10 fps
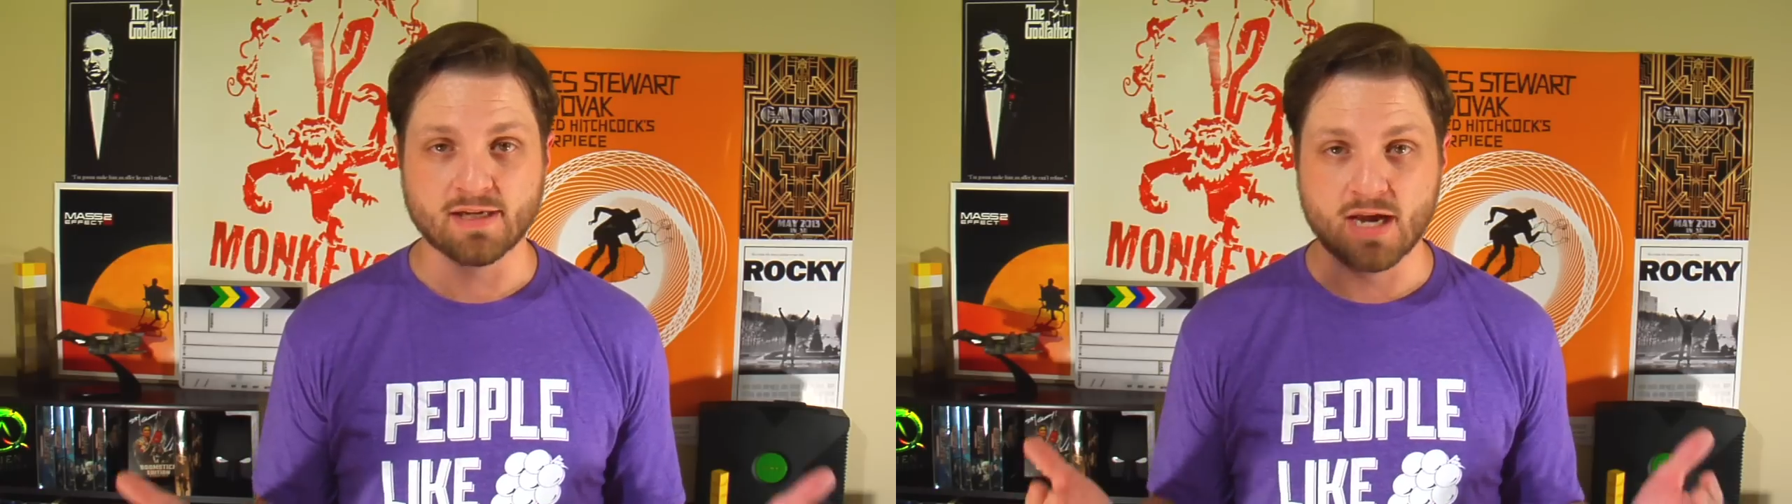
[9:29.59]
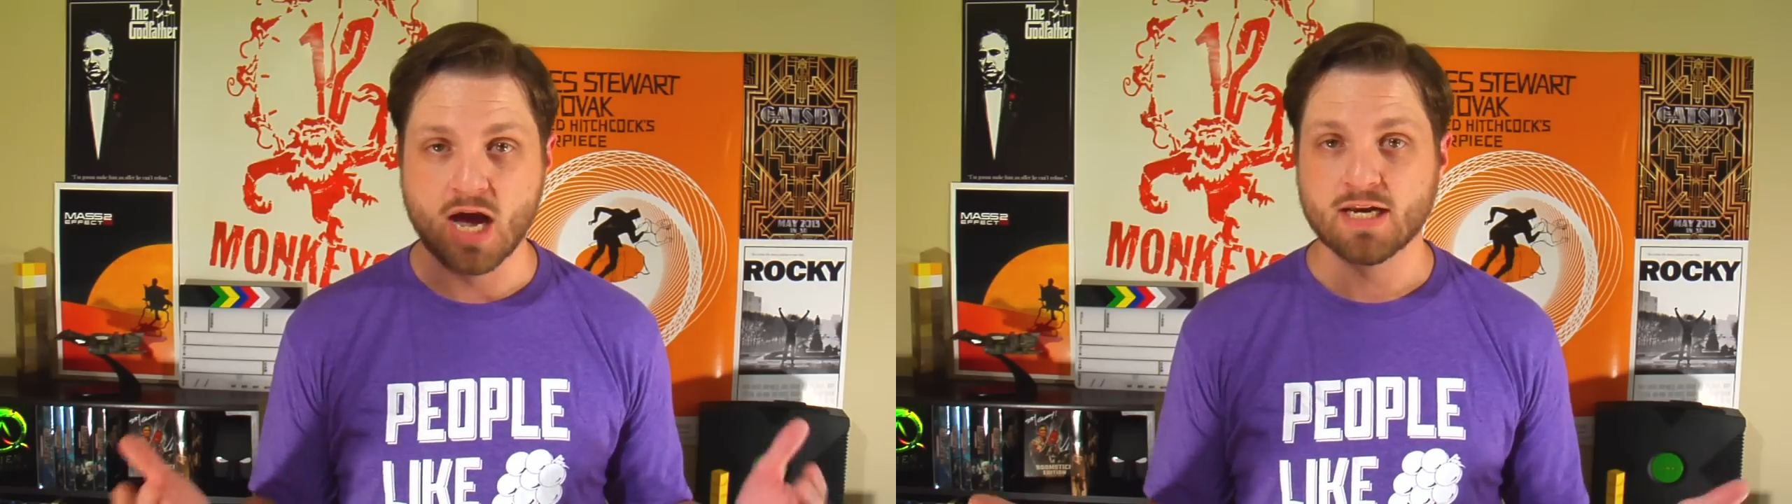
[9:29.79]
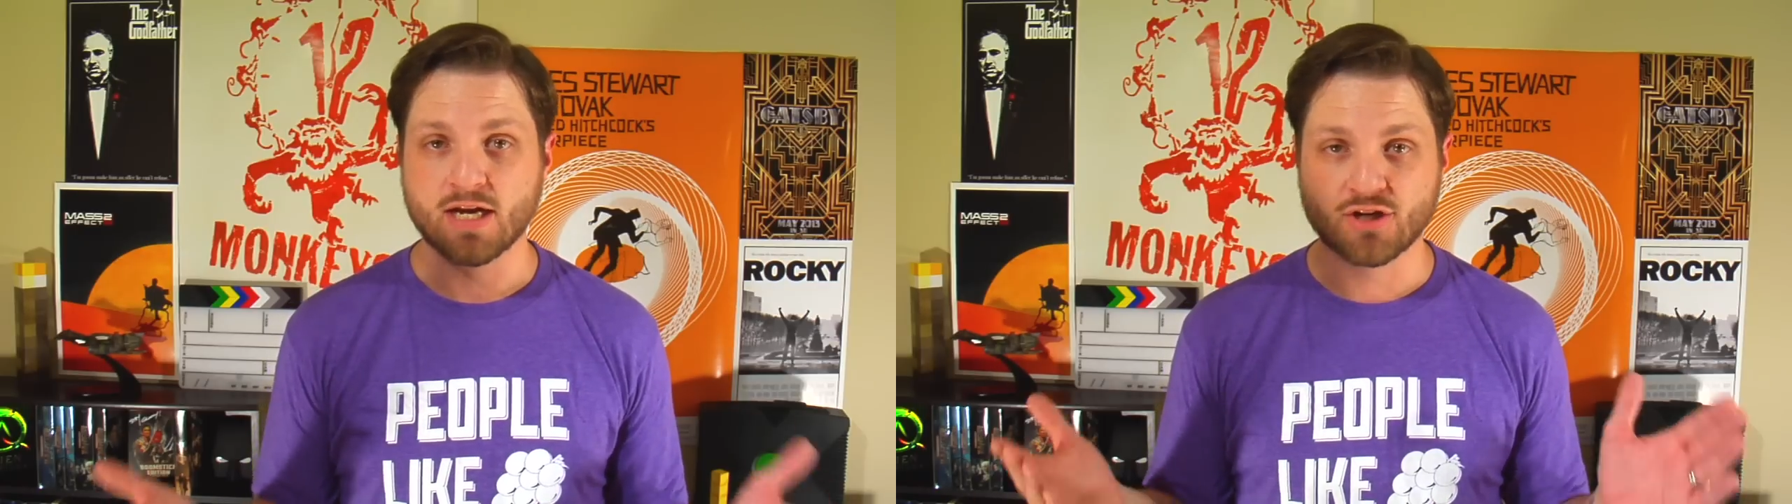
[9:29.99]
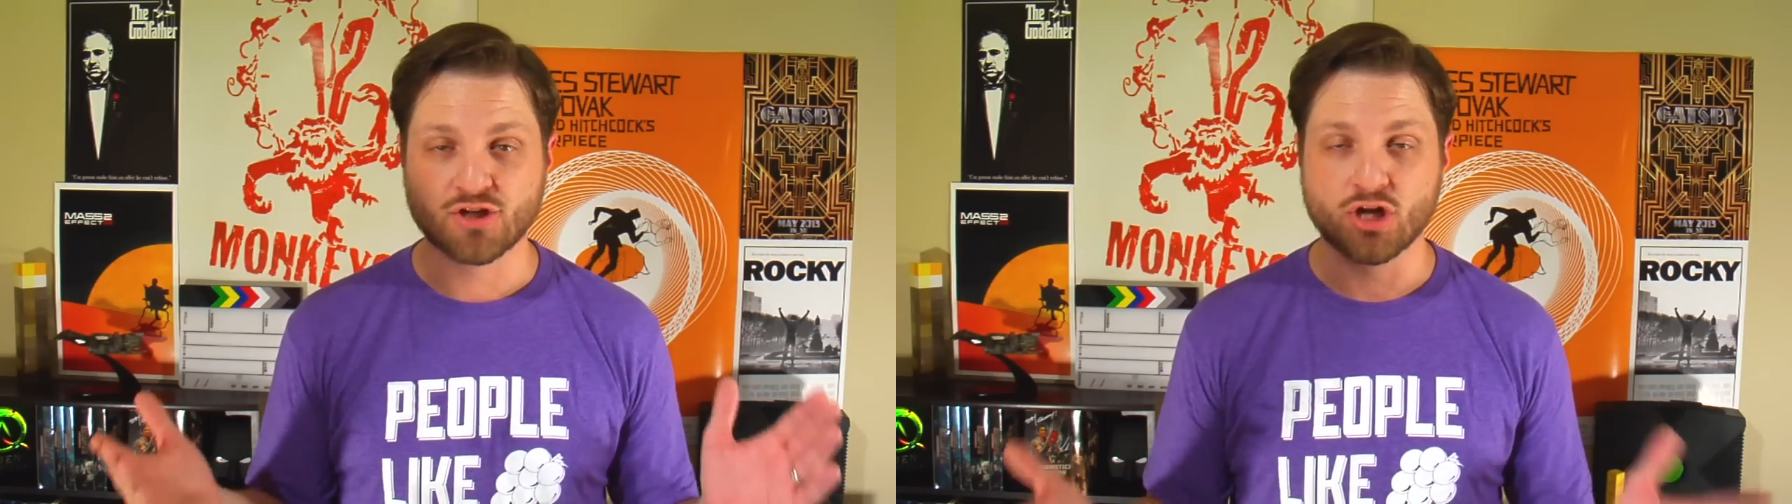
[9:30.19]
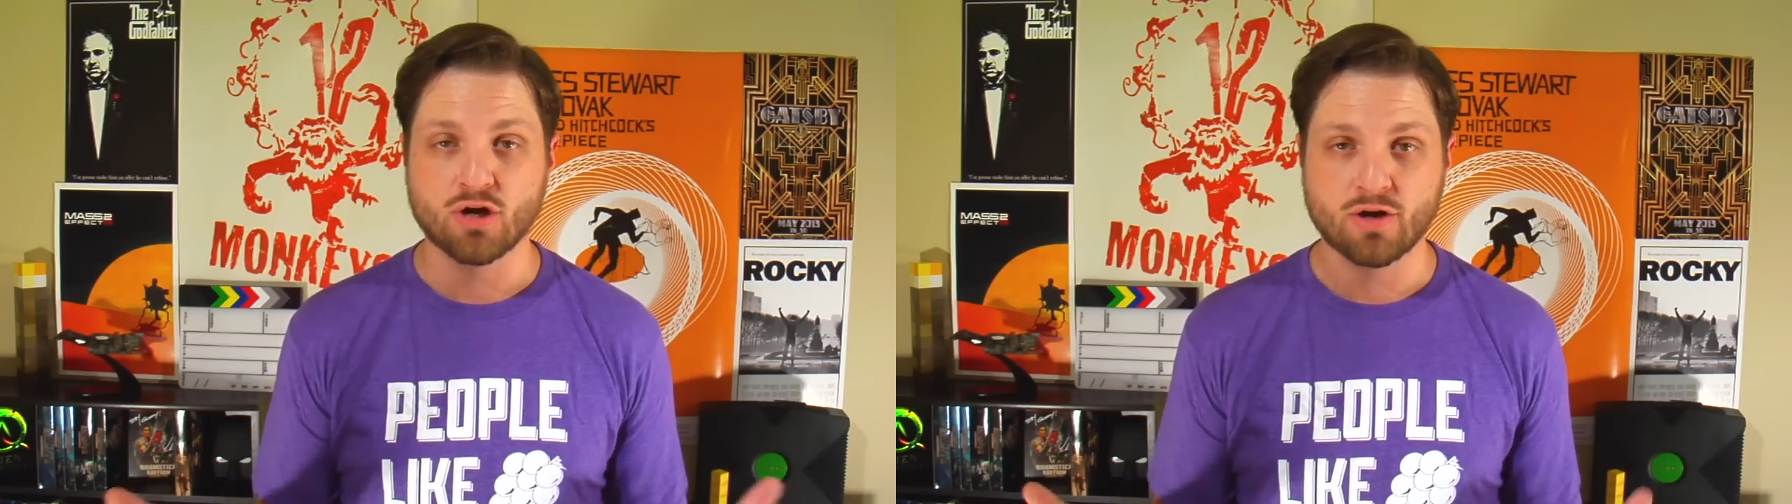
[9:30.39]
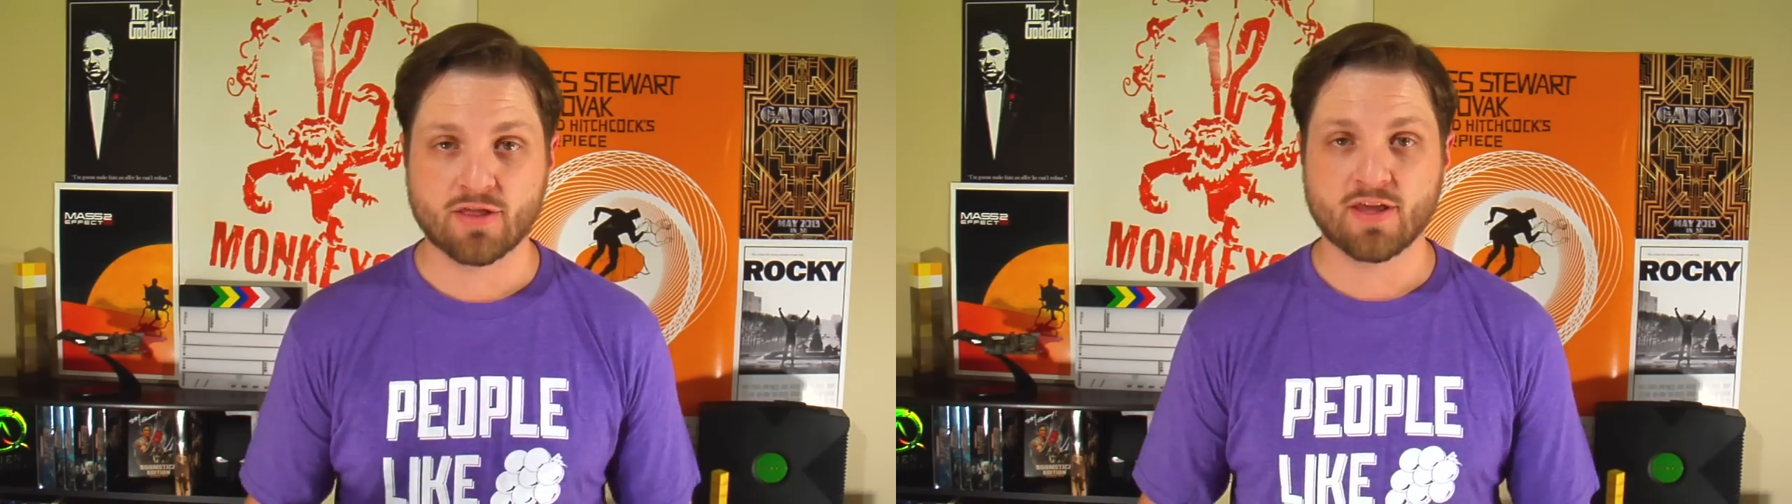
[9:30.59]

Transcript: Not a darn